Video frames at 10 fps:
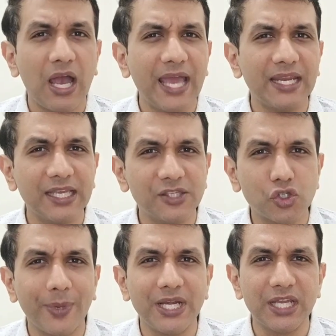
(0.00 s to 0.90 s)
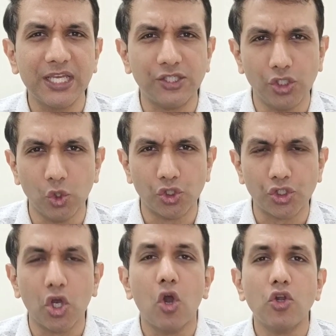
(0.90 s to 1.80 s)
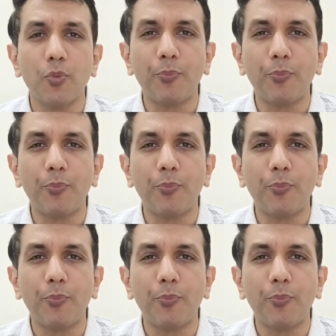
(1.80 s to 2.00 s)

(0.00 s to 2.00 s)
an instrument is used to